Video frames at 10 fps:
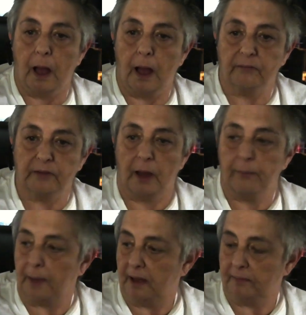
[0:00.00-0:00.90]
I've got
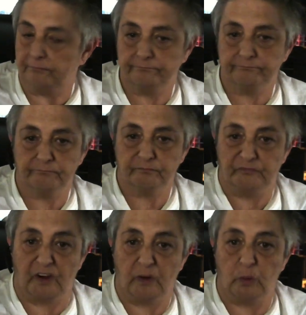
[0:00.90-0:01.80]
my
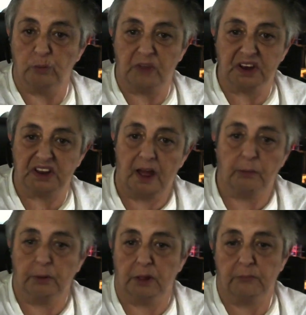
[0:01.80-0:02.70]
phone, my
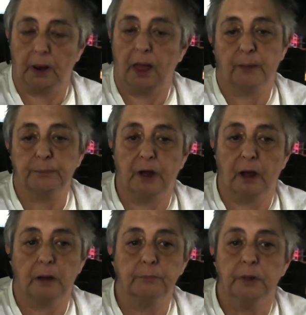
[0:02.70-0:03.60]
tablet, my
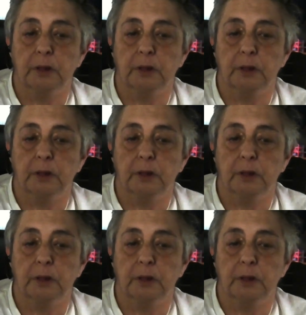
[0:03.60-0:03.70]
laptop,